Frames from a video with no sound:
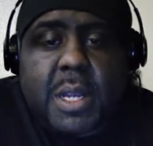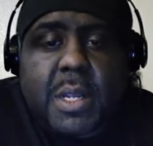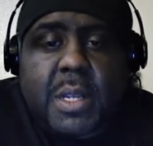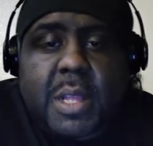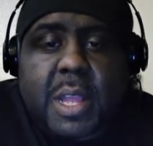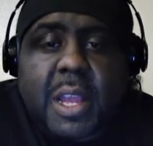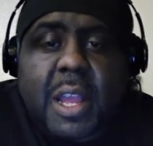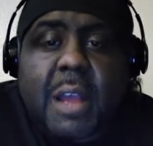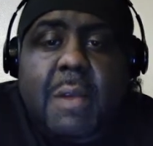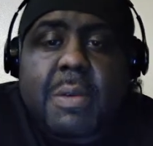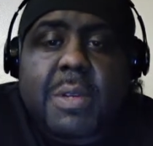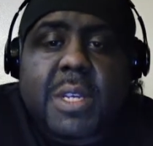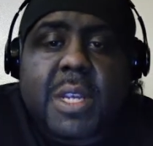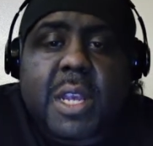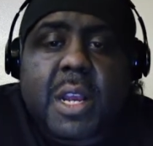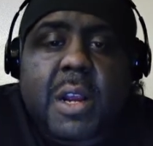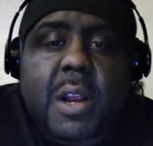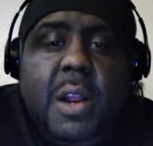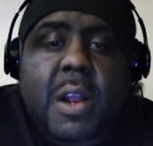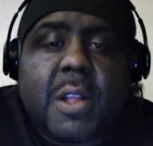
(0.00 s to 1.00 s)
Like I was saying
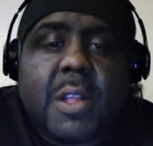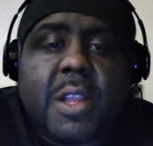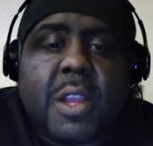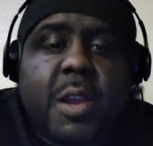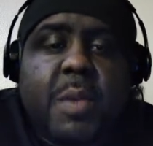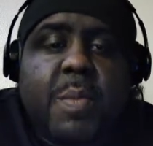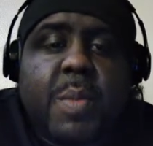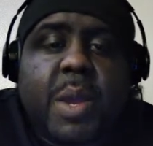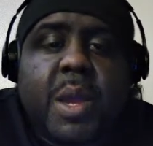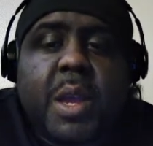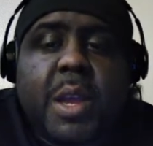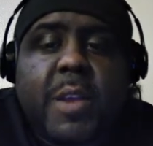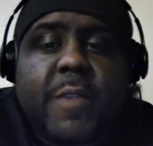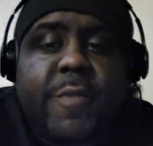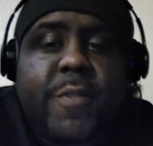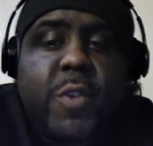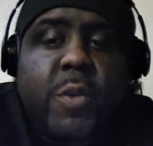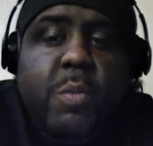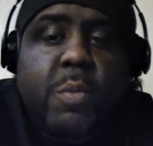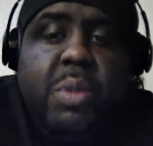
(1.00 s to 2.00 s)
earlier, man, if you
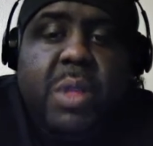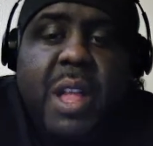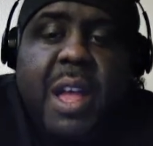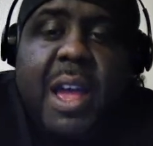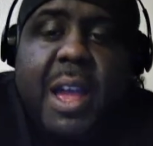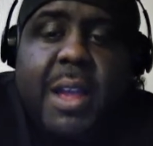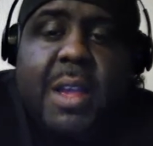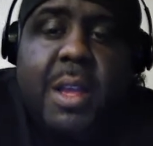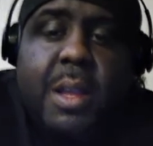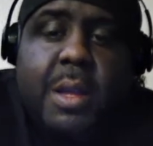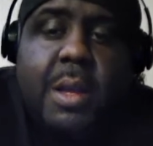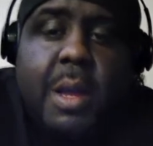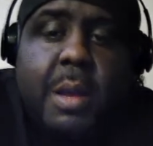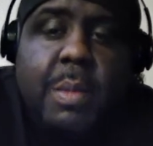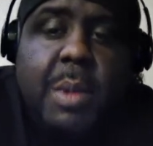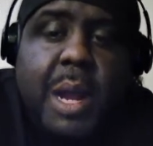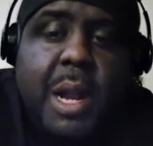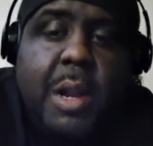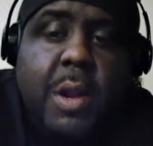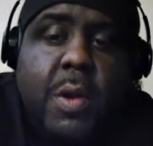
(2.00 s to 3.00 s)
black, a
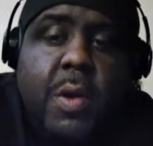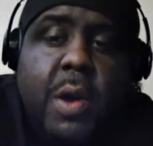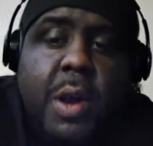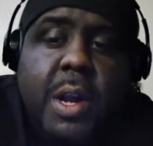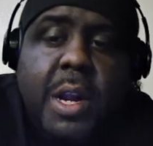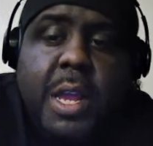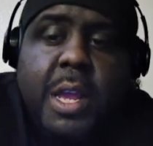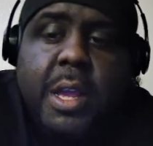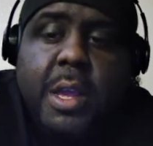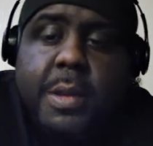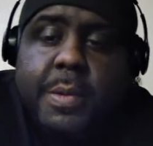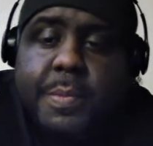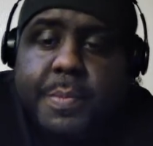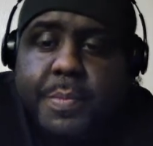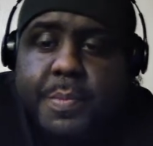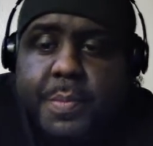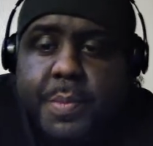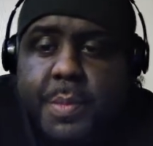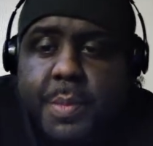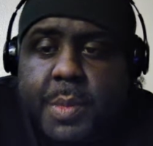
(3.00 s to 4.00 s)
minority,
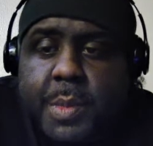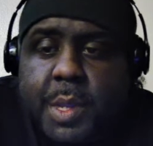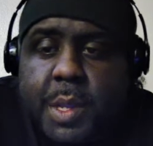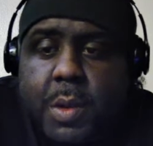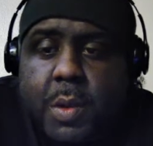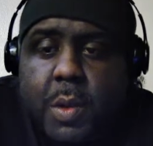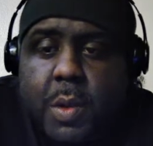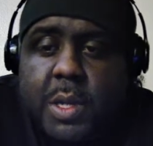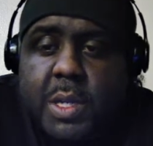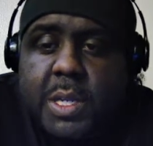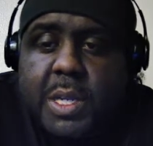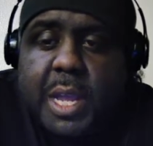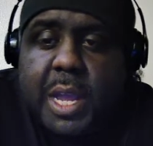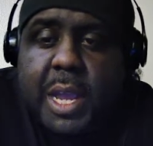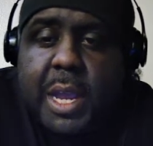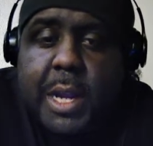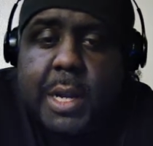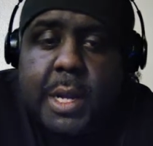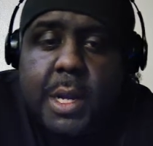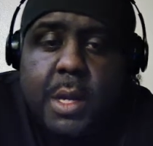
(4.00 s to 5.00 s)
or stay in
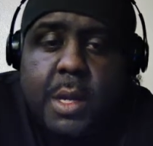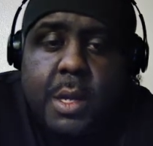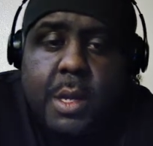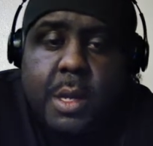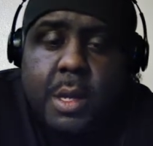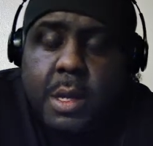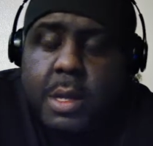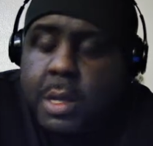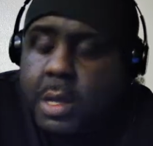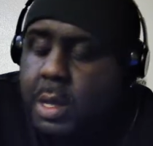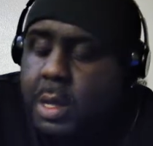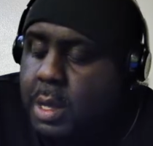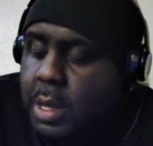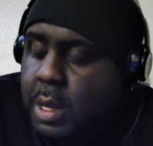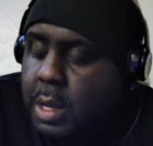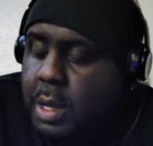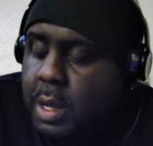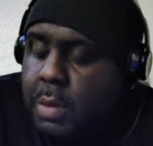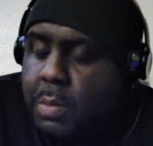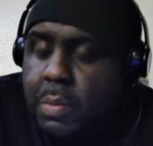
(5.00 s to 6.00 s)
a
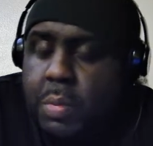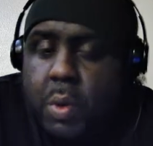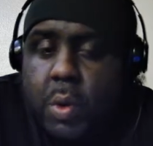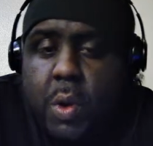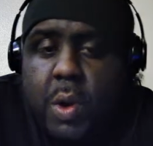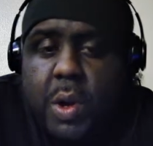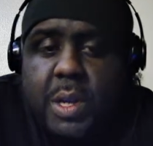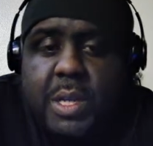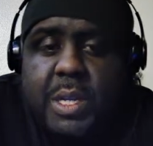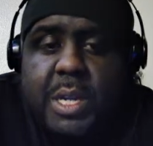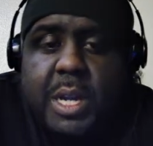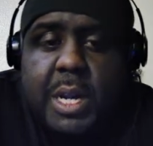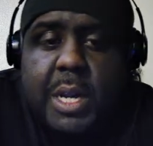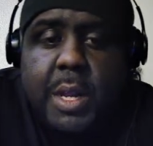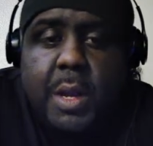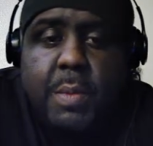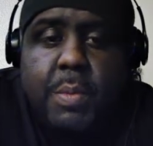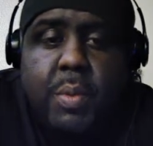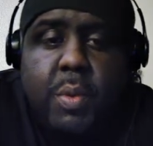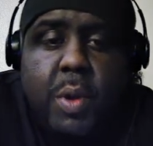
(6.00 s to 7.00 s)
poor city or
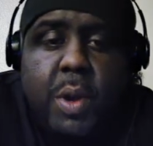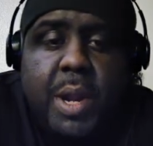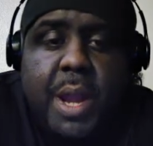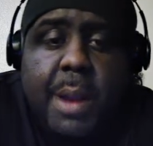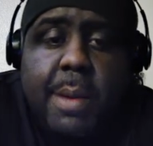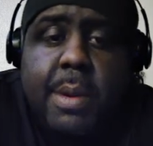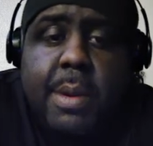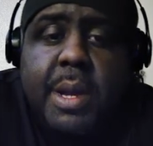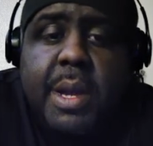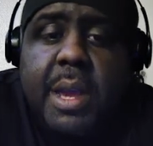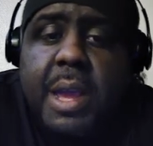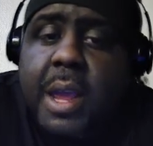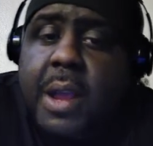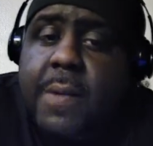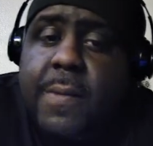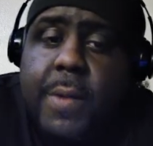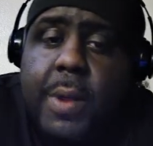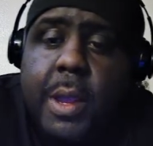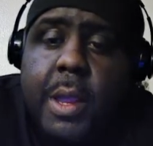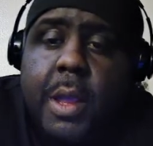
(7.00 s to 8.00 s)
poor neighborhood ever
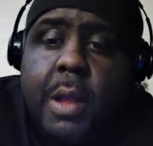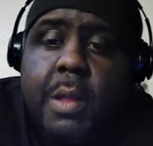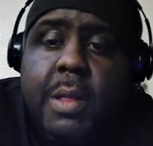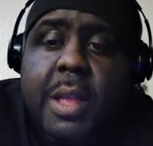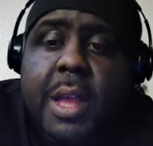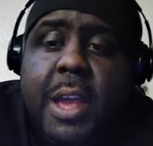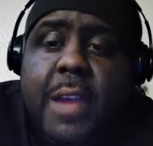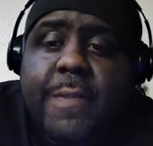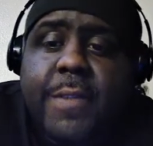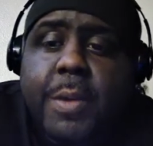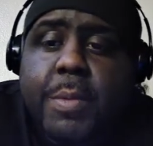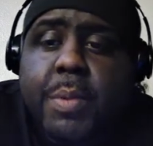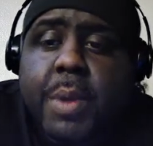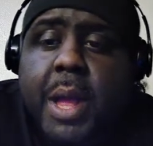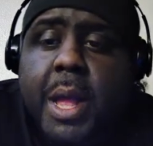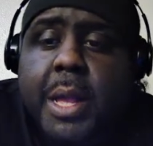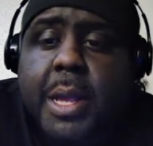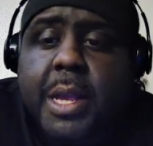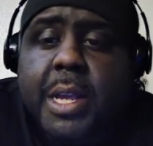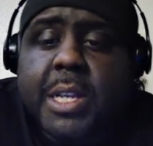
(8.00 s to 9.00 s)
in your life, you
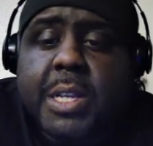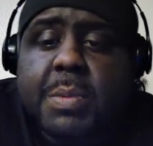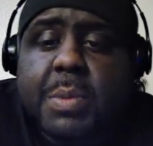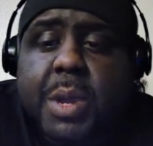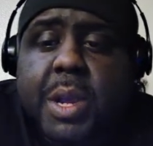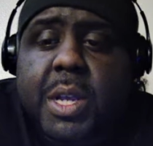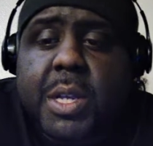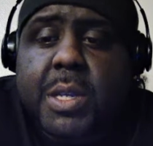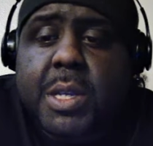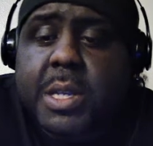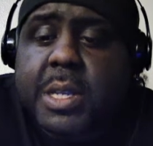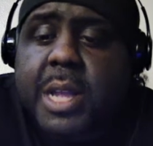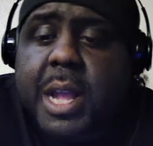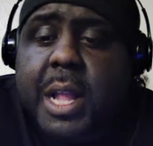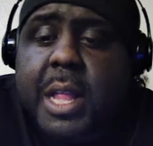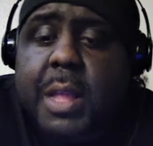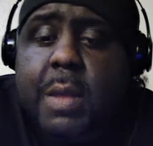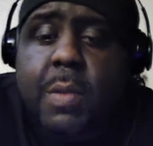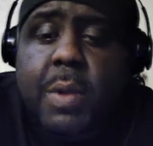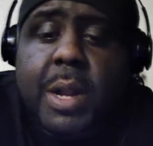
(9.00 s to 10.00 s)
probably experienced exactly
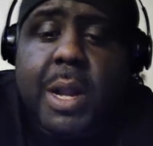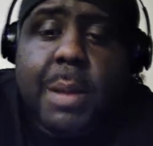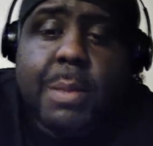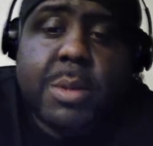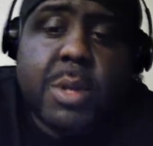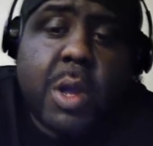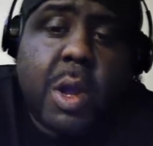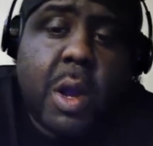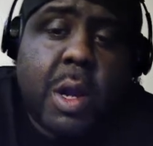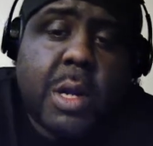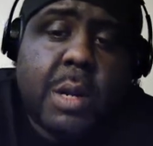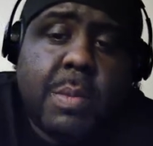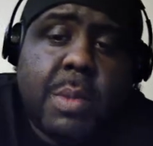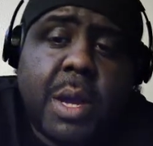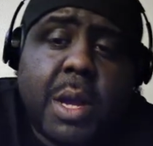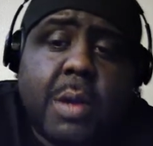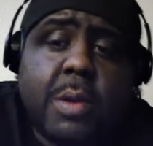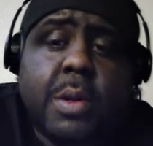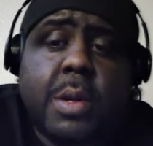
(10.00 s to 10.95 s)
what I'm talking about.